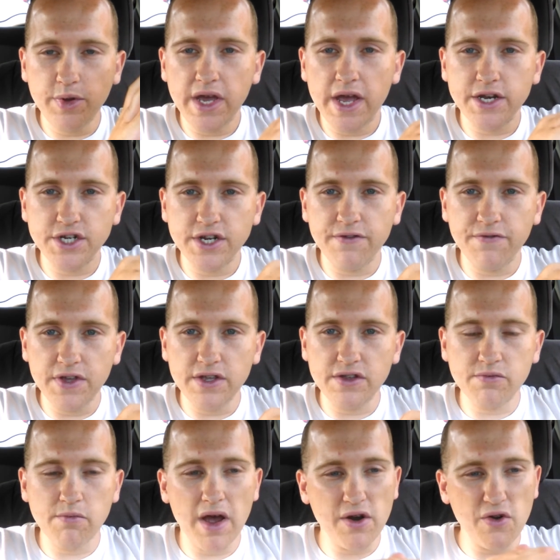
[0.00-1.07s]

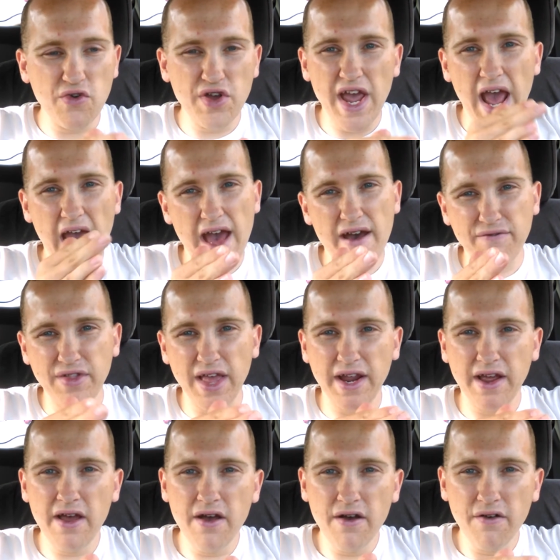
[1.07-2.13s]
PHEVs might only have like
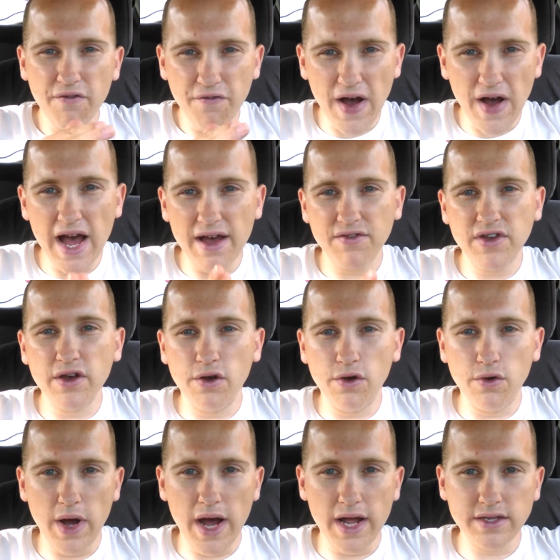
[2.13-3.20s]
5
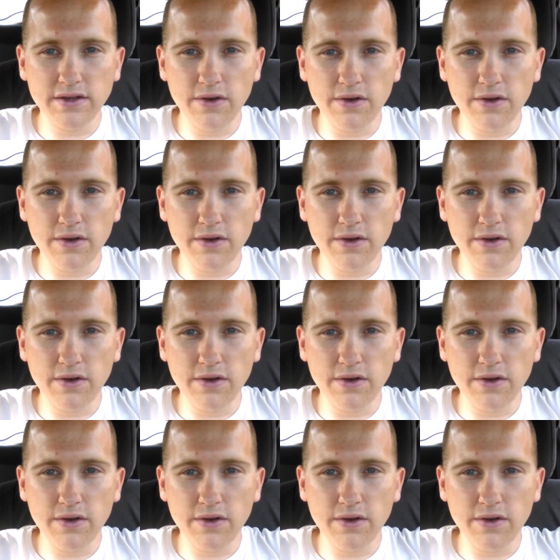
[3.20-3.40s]
kilowatts.